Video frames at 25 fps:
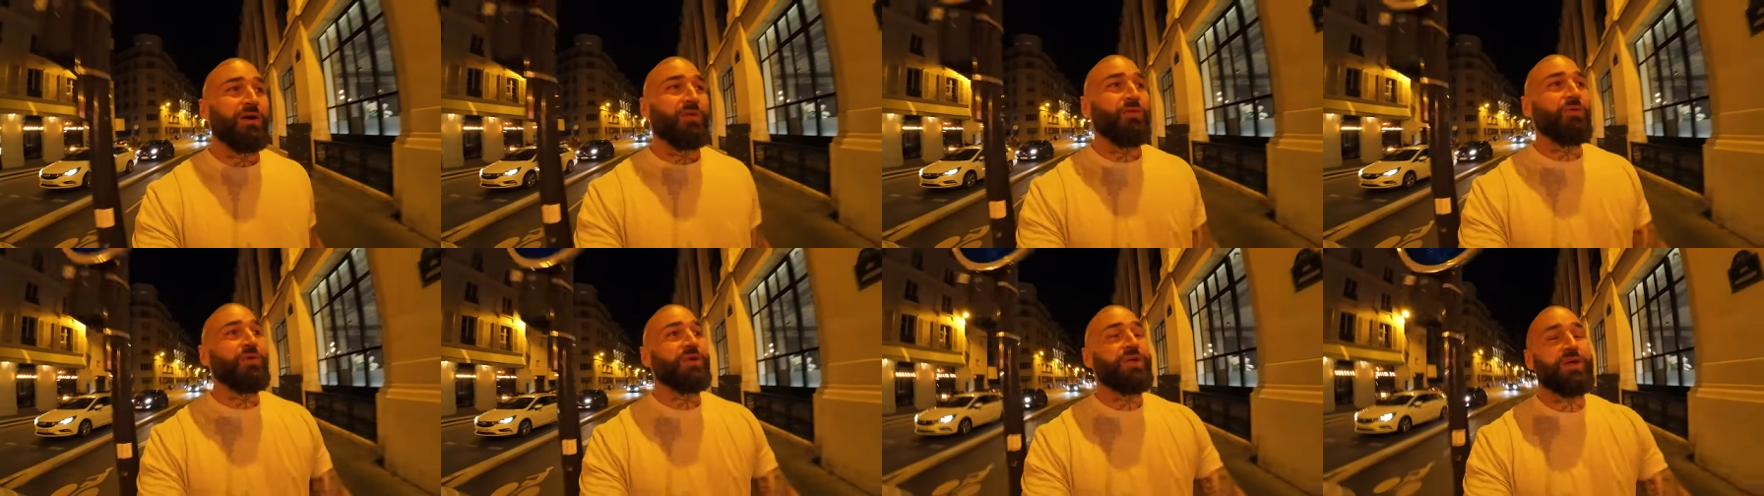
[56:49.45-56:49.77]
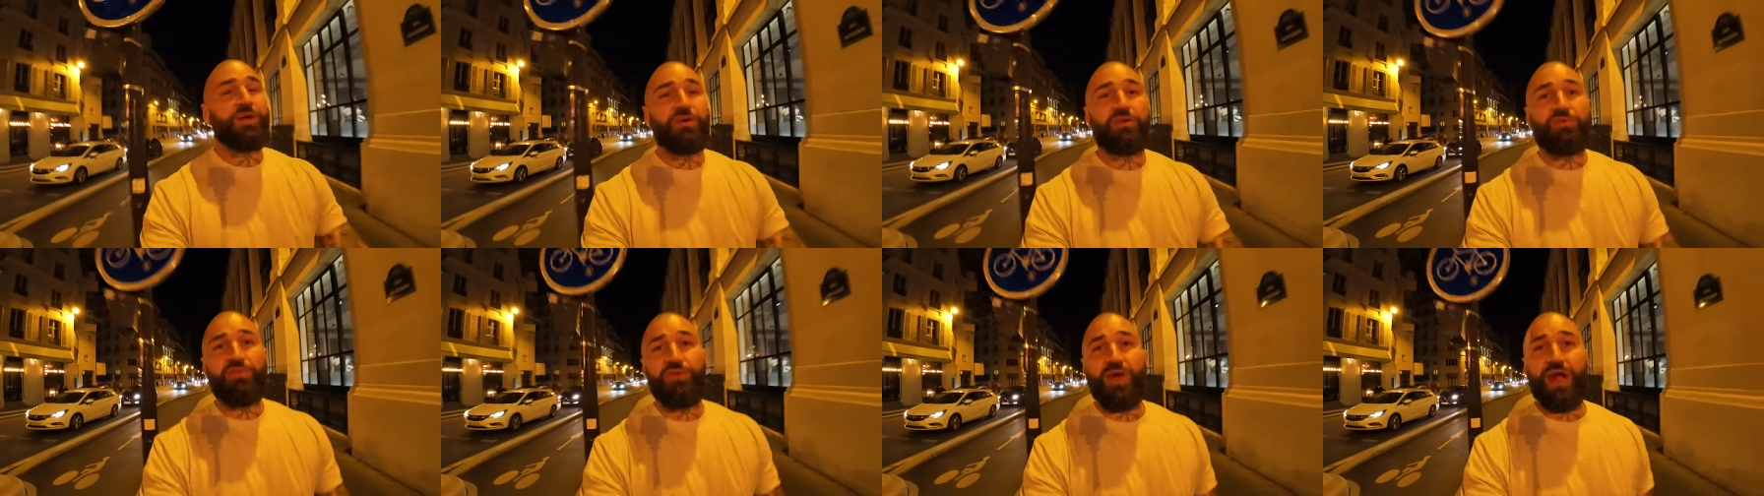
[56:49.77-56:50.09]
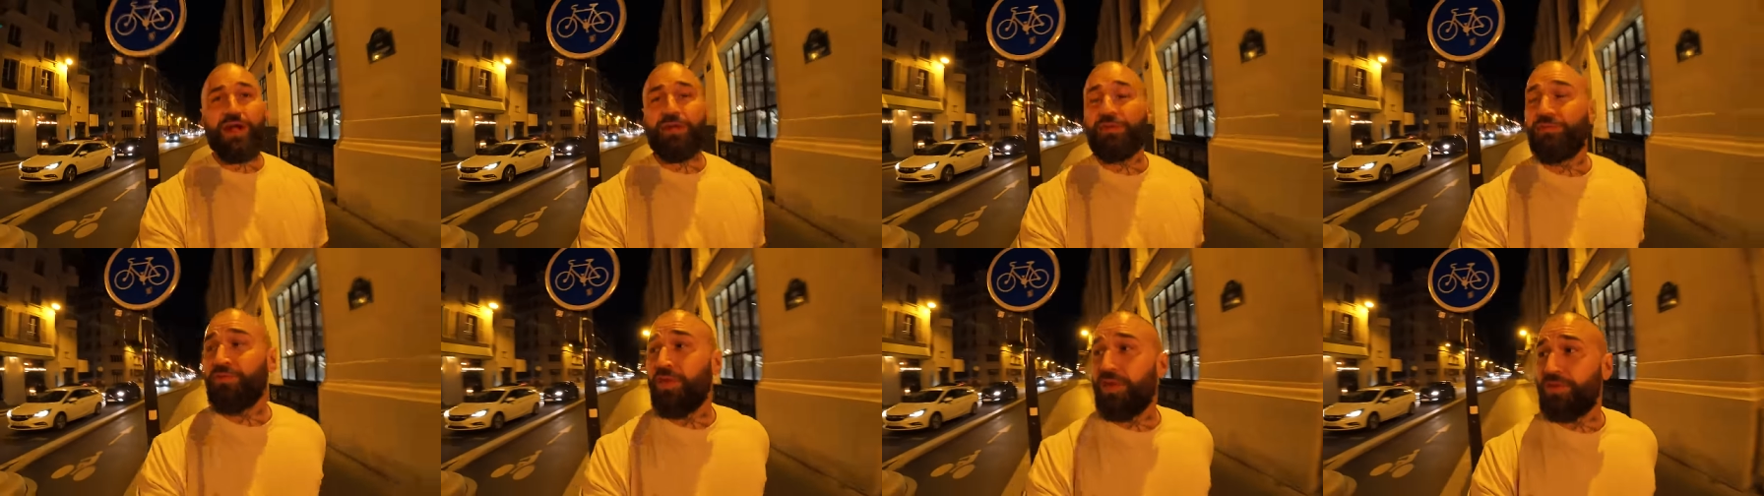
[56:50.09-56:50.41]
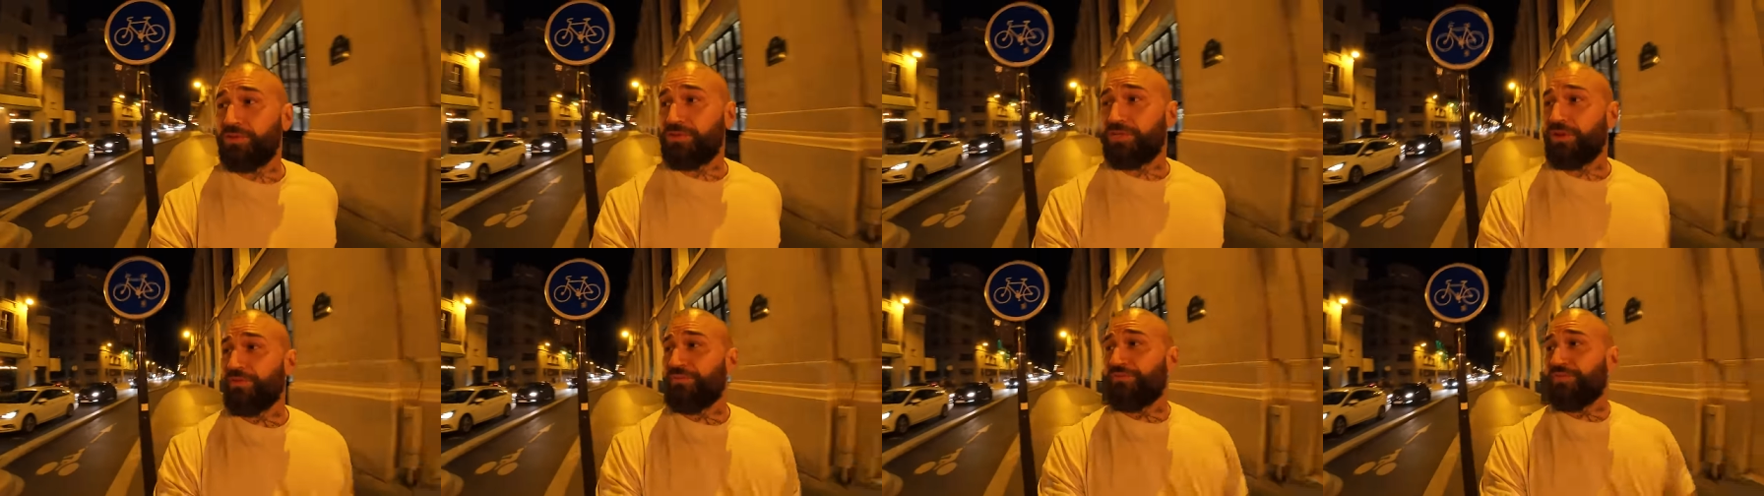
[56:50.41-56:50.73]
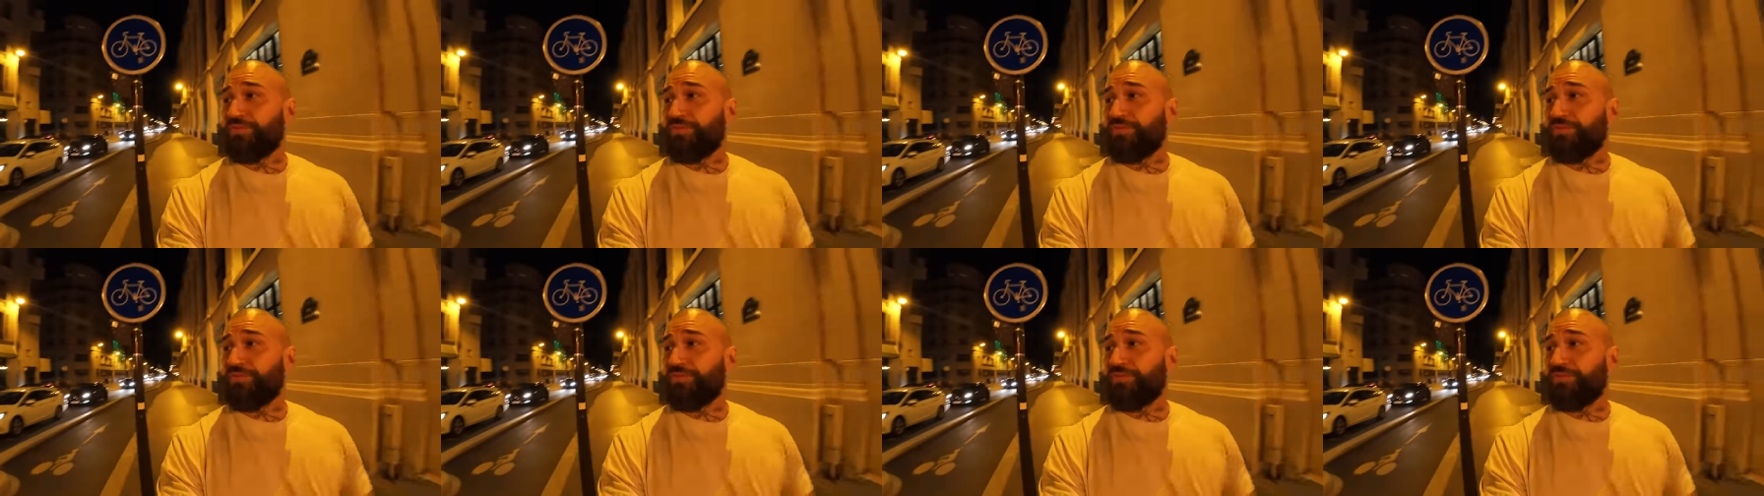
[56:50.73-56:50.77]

What a crack note to